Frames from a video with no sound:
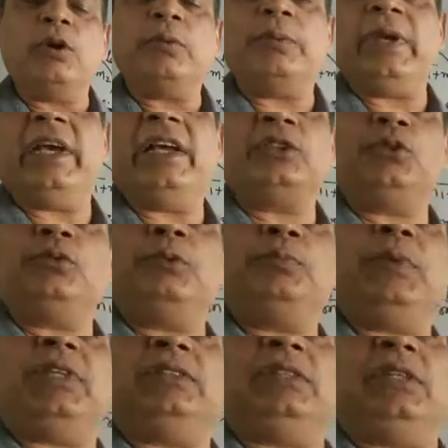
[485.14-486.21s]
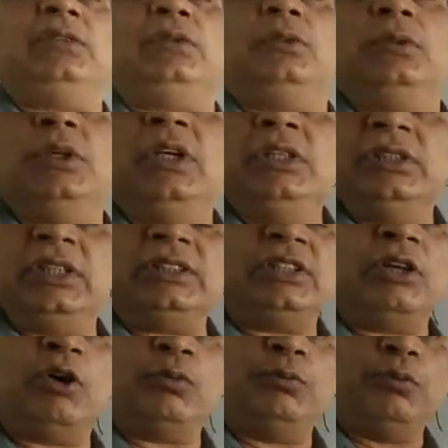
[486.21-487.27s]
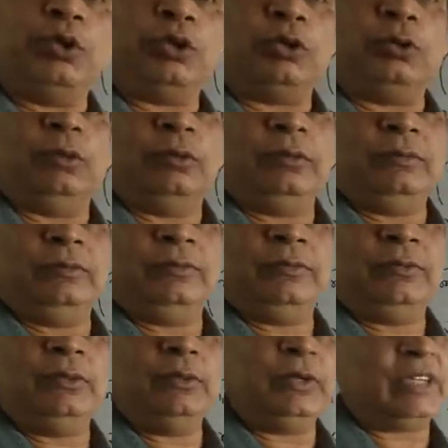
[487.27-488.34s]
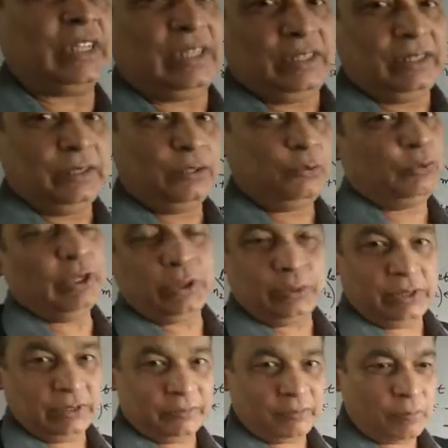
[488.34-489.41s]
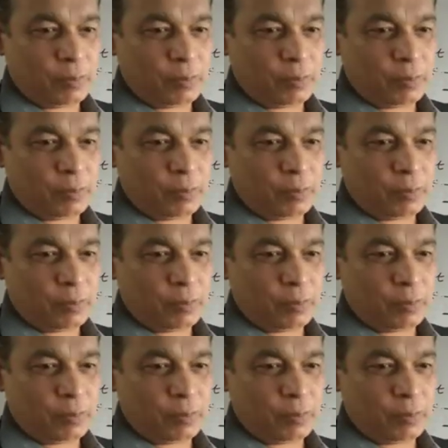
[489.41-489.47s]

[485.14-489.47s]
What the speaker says: of x1 plus x2. That's our motto. Okay, we are doing.